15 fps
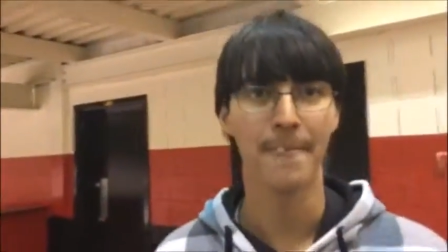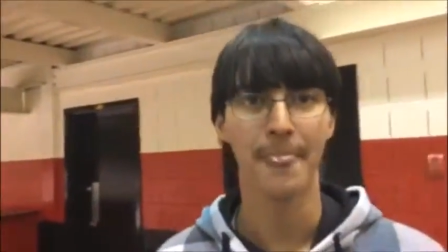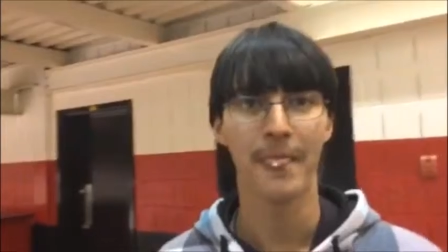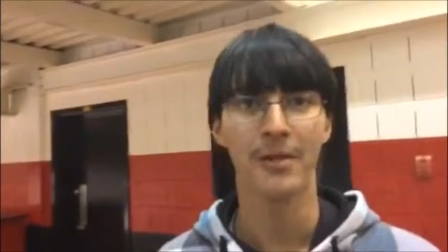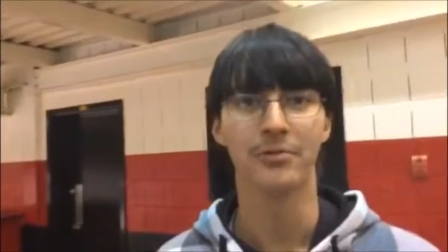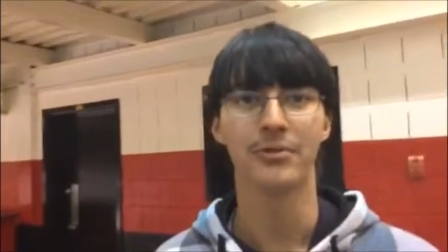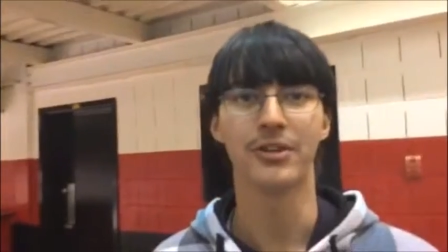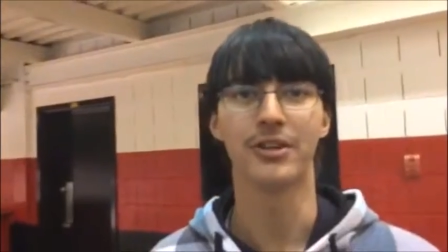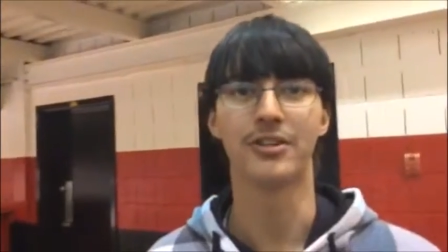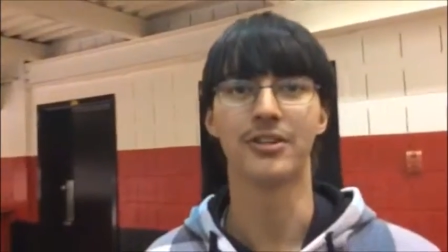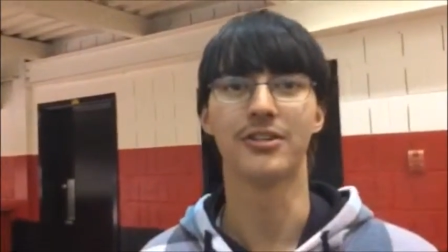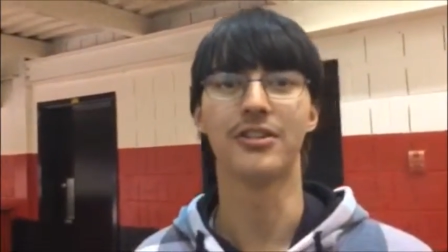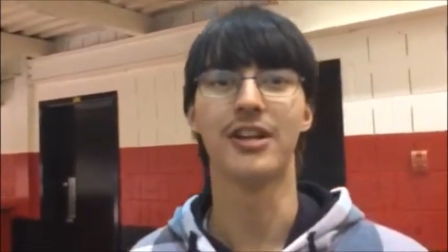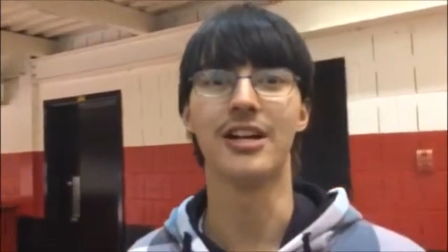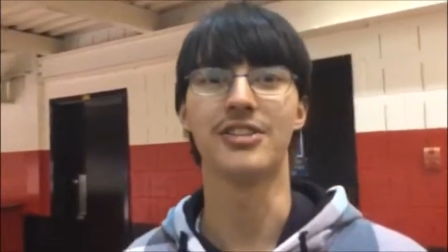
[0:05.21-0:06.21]
like, what? when a
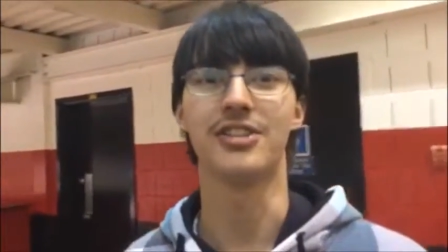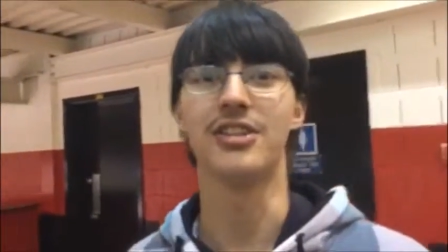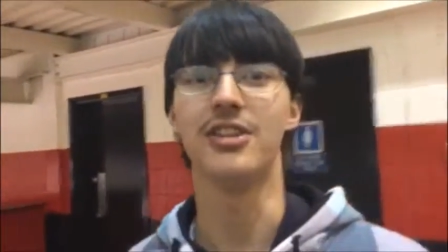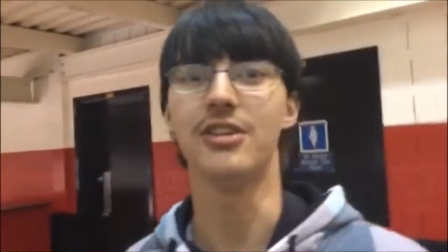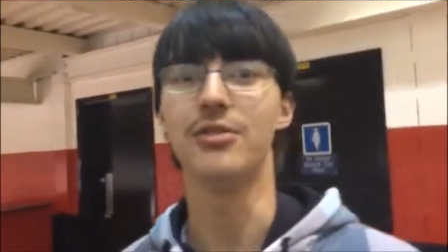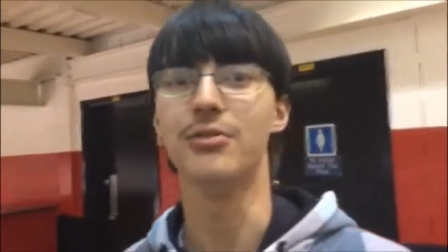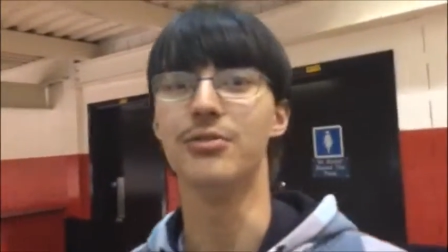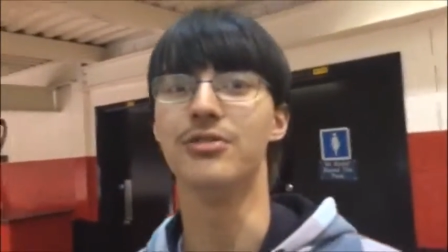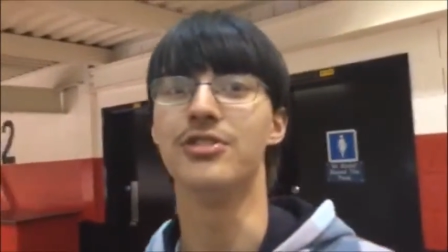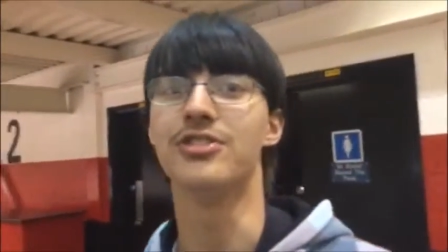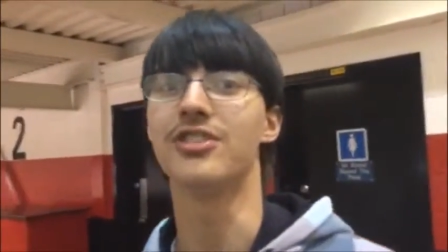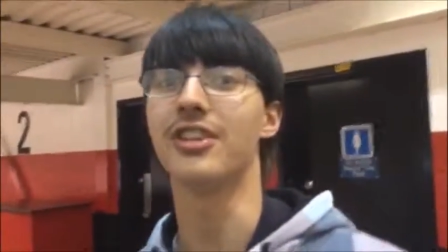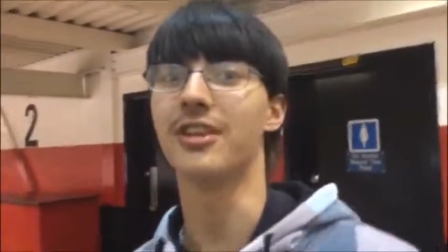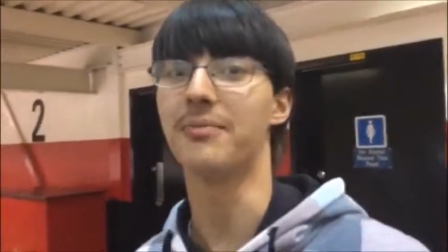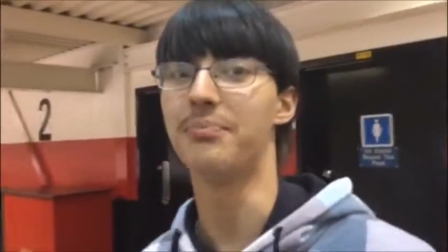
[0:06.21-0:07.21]
girl has huge,
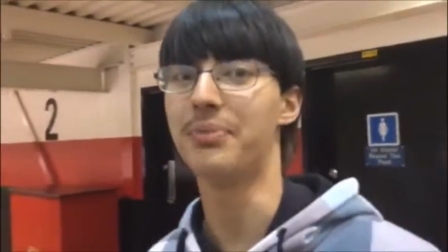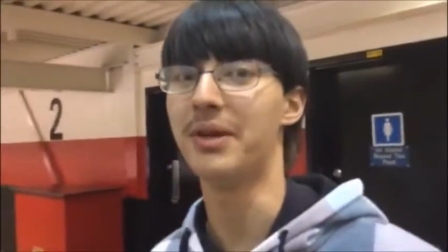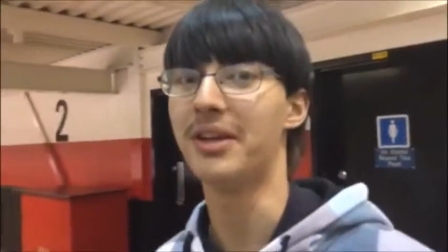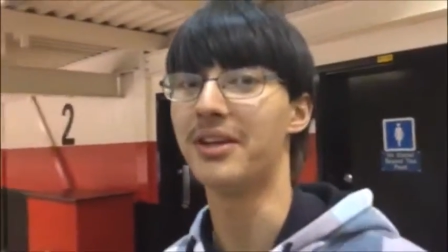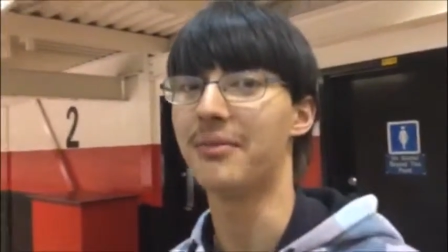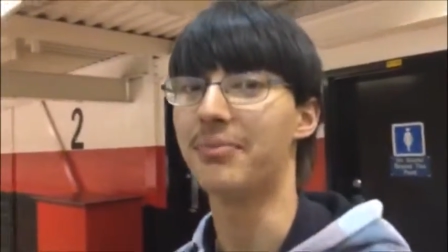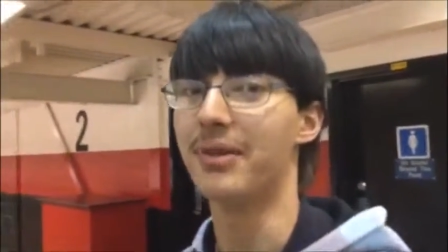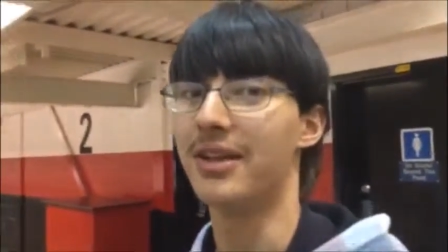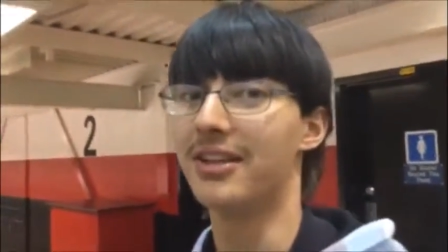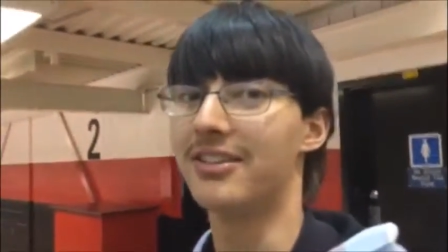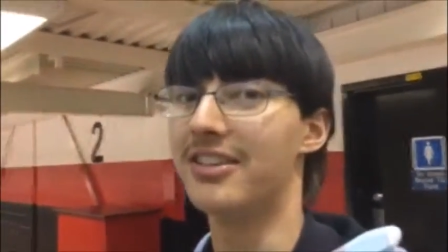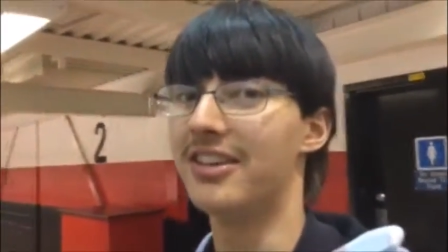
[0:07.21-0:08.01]
like big, big